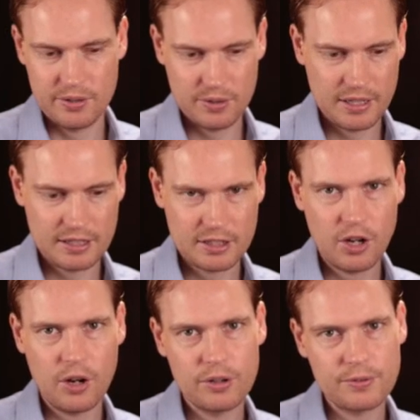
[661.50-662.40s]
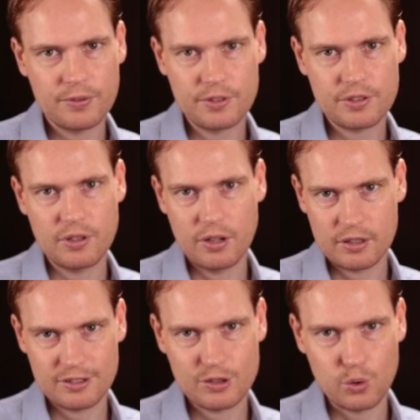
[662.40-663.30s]
or that code for a
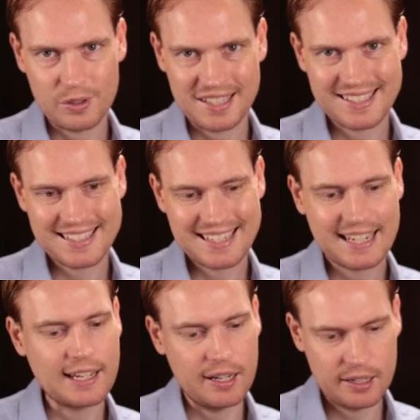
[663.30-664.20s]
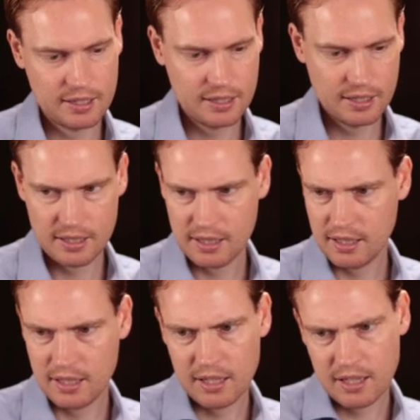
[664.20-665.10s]
stock, is called its ticker.
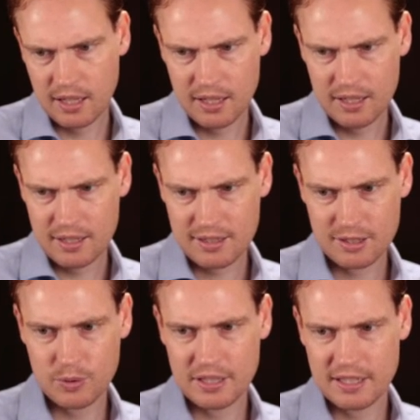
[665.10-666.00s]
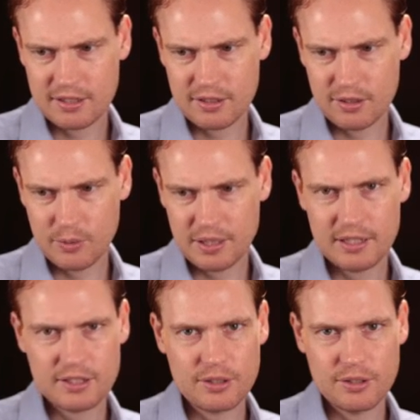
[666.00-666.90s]
So we need to
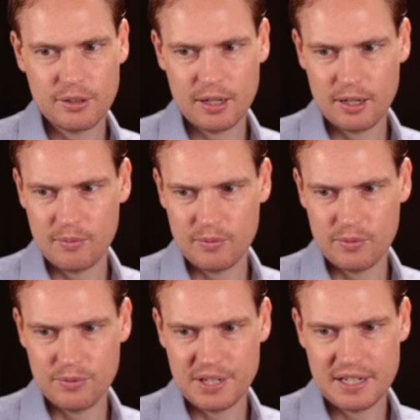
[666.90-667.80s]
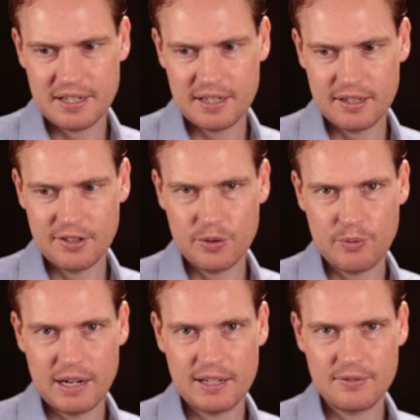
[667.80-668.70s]
read in the
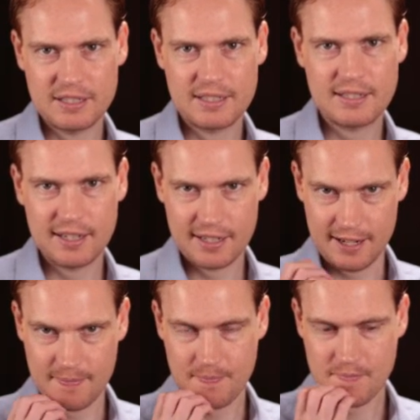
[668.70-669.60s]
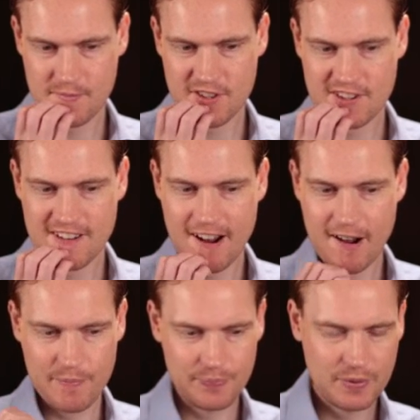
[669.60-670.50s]
relevant ticker. So
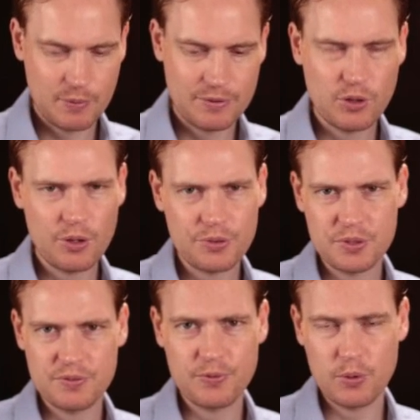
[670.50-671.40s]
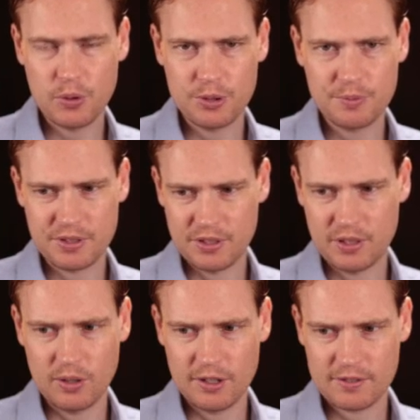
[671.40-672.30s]
now we've gone through for loops in
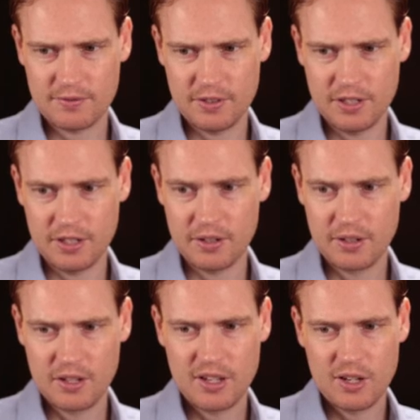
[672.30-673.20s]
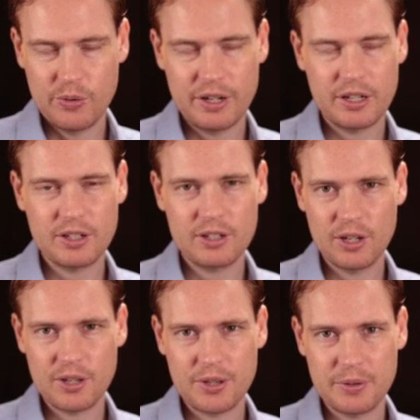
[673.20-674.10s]
the last video. We're going to
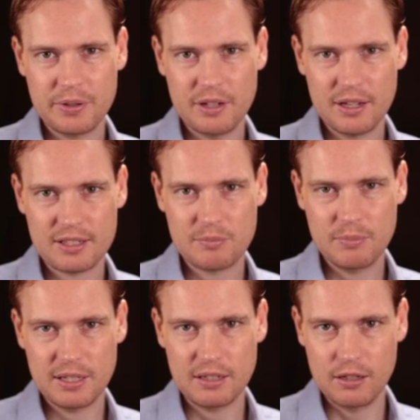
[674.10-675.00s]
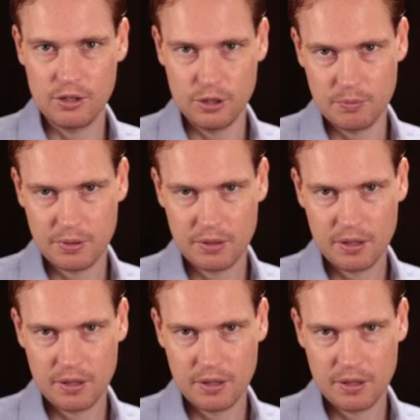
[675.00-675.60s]
go through a nice big loop